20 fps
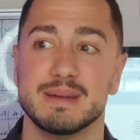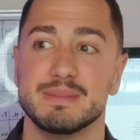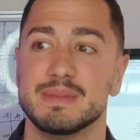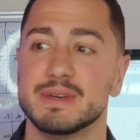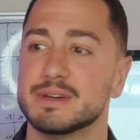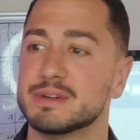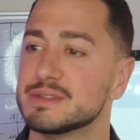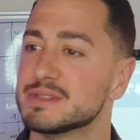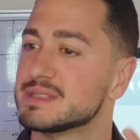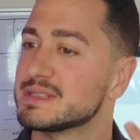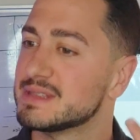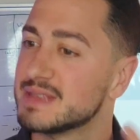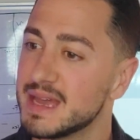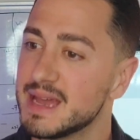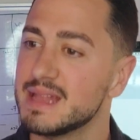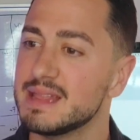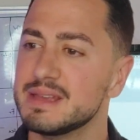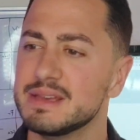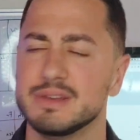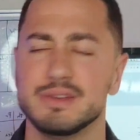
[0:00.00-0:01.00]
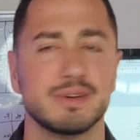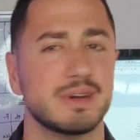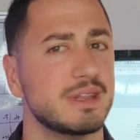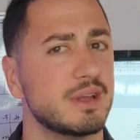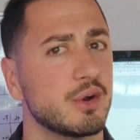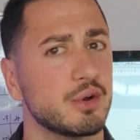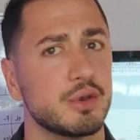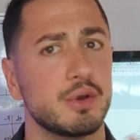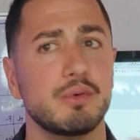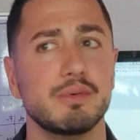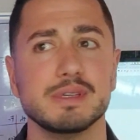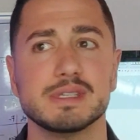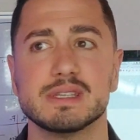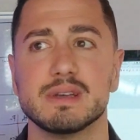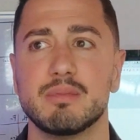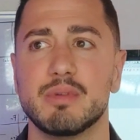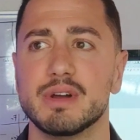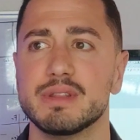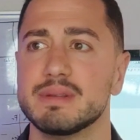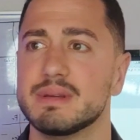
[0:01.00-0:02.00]
because then you can argue with
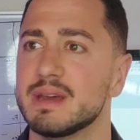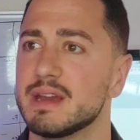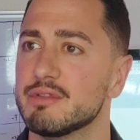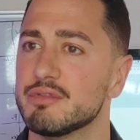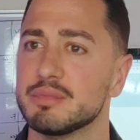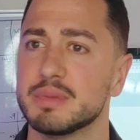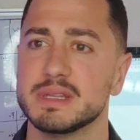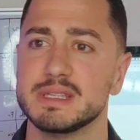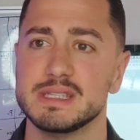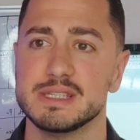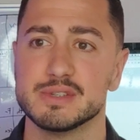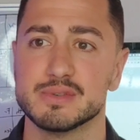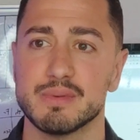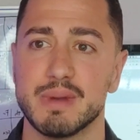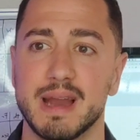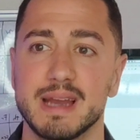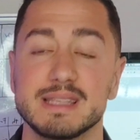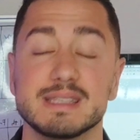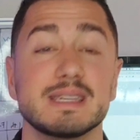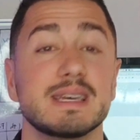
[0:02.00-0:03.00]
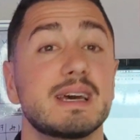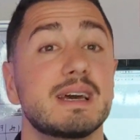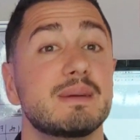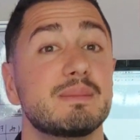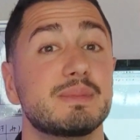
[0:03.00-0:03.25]
someone, everybody's right,